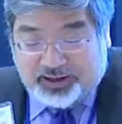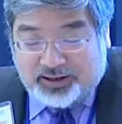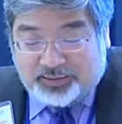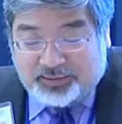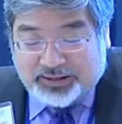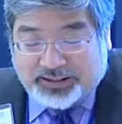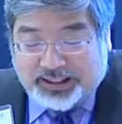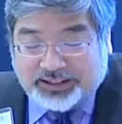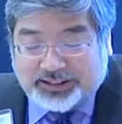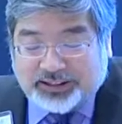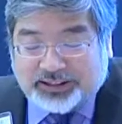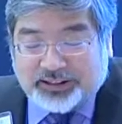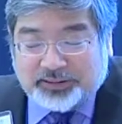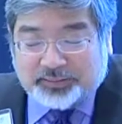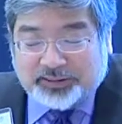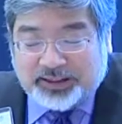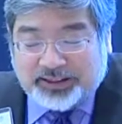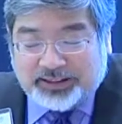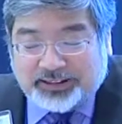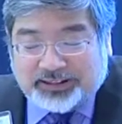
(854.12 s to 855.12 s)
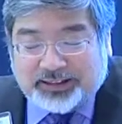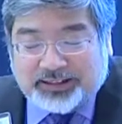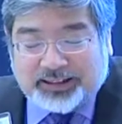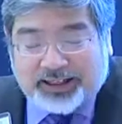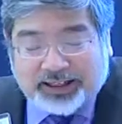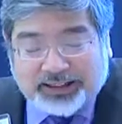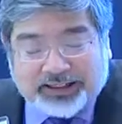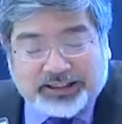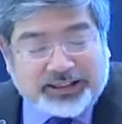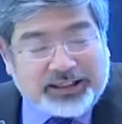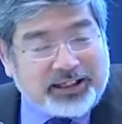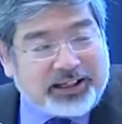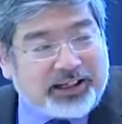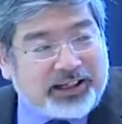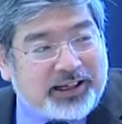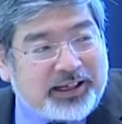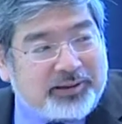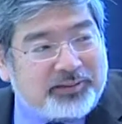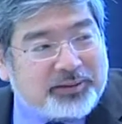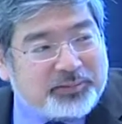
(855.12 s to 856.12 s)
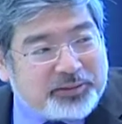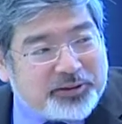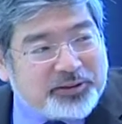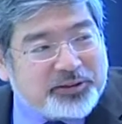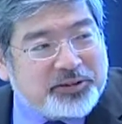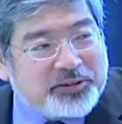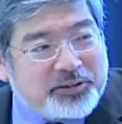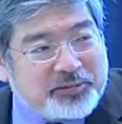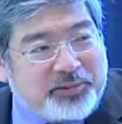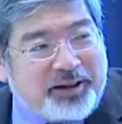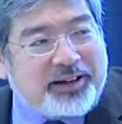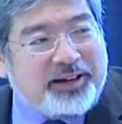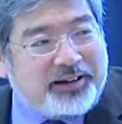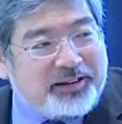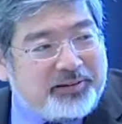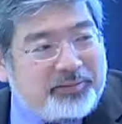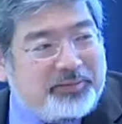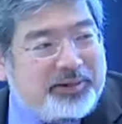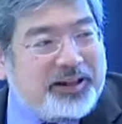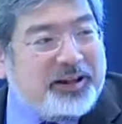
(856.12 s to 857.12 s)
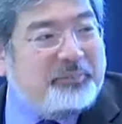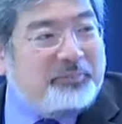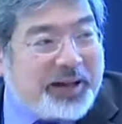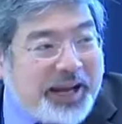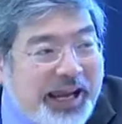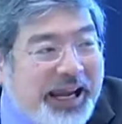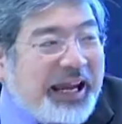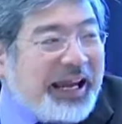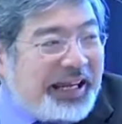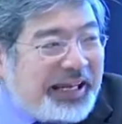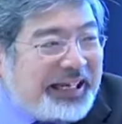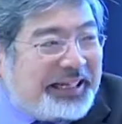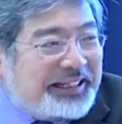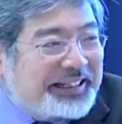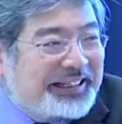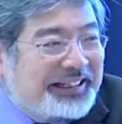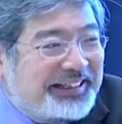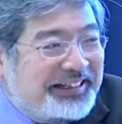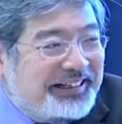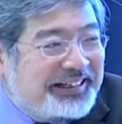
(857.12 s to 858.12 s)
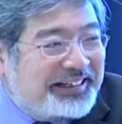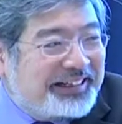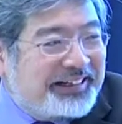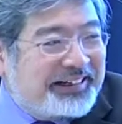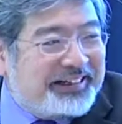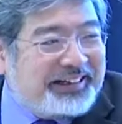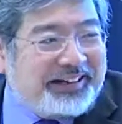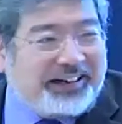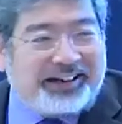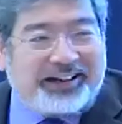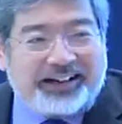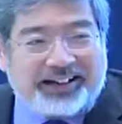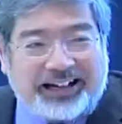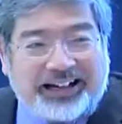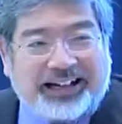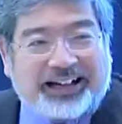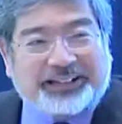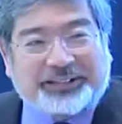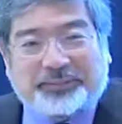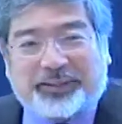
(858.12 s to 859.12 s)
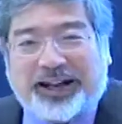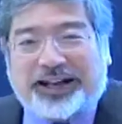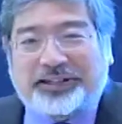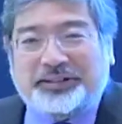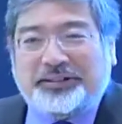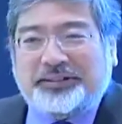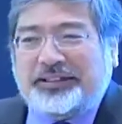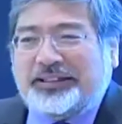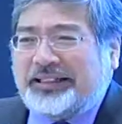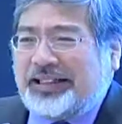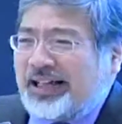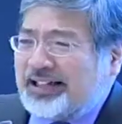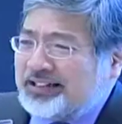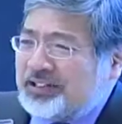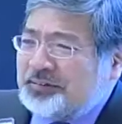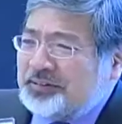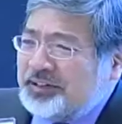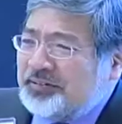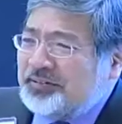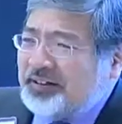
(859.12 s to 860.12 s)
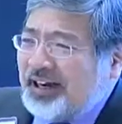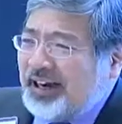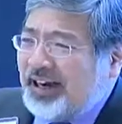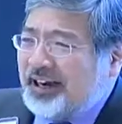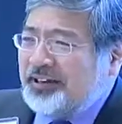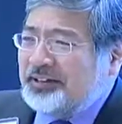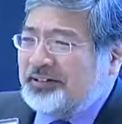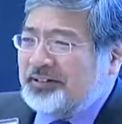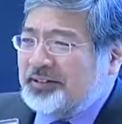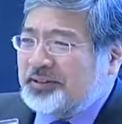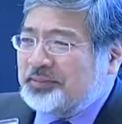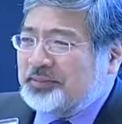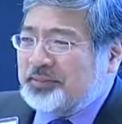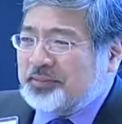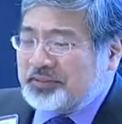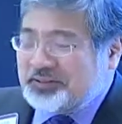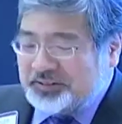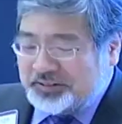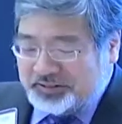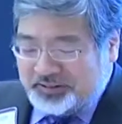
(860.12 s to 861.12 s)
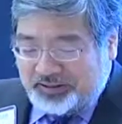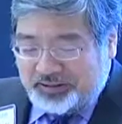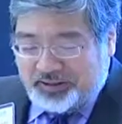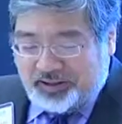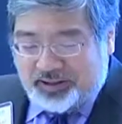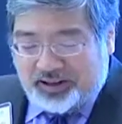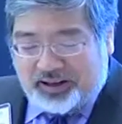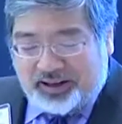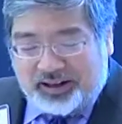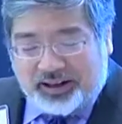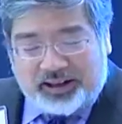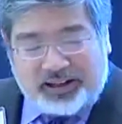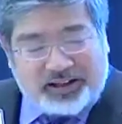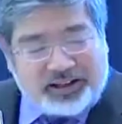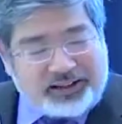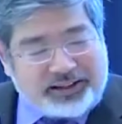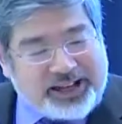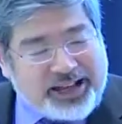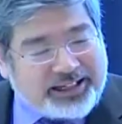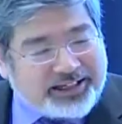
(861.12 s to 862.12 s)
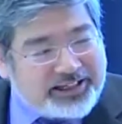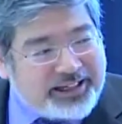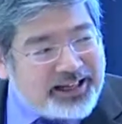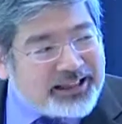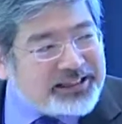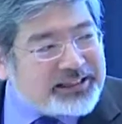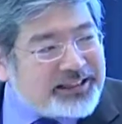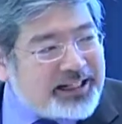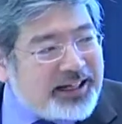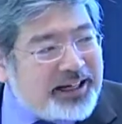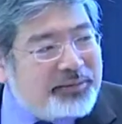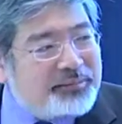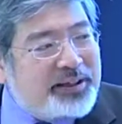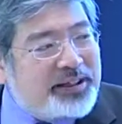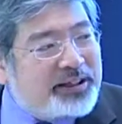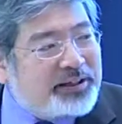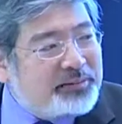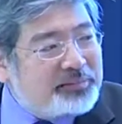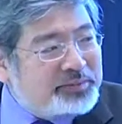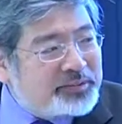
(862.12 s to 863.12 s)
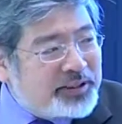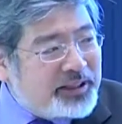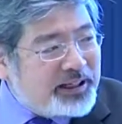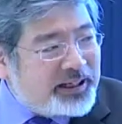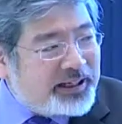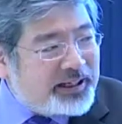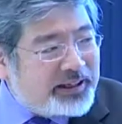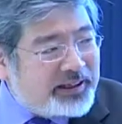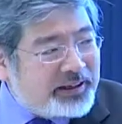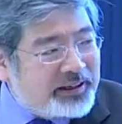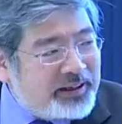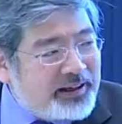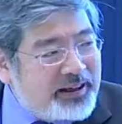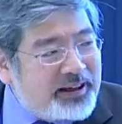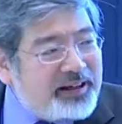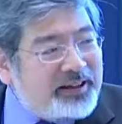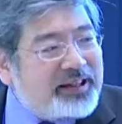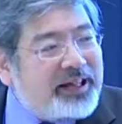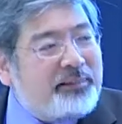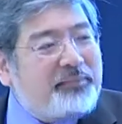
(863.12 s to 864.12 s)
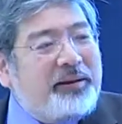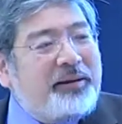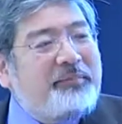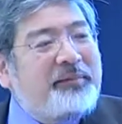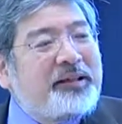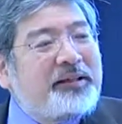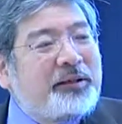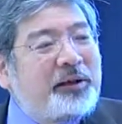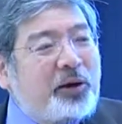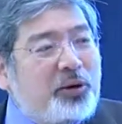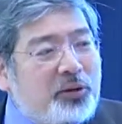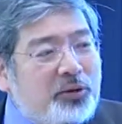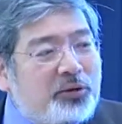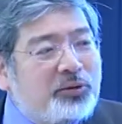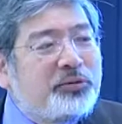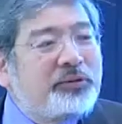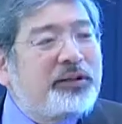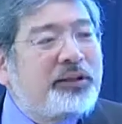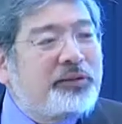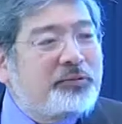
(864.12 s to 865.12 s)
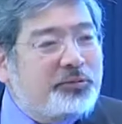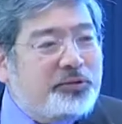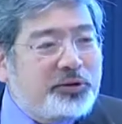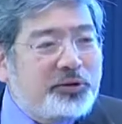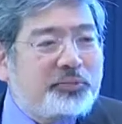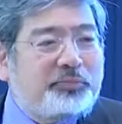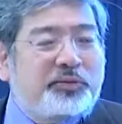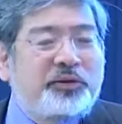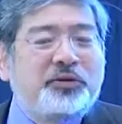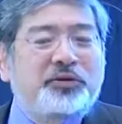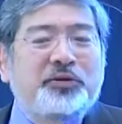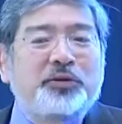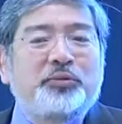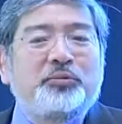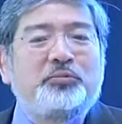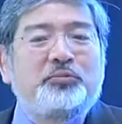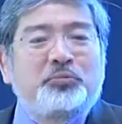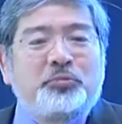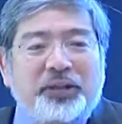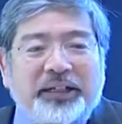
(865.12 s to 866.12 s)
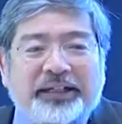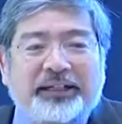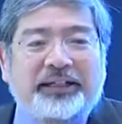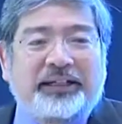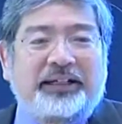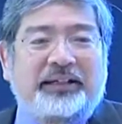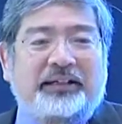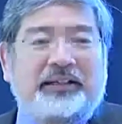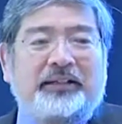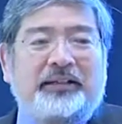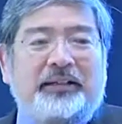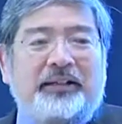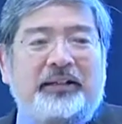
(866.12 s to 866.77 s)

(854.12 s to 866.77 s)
But that doesn't mean that the next time the person who may be a pain, and as a manager say, gosh, I would never hire this person, that next time they complain, they may be the only person willing